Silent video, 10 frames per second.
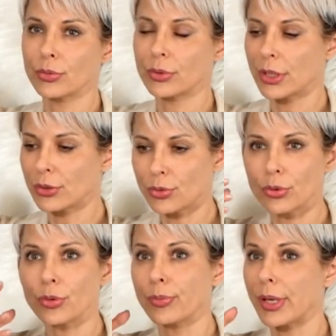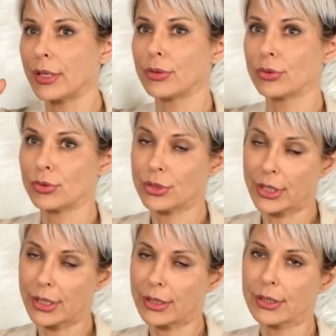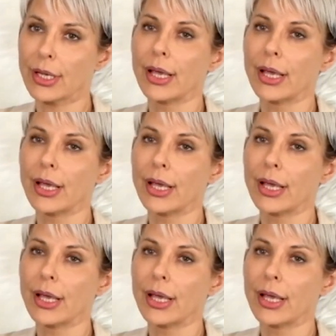that roller made on your skin,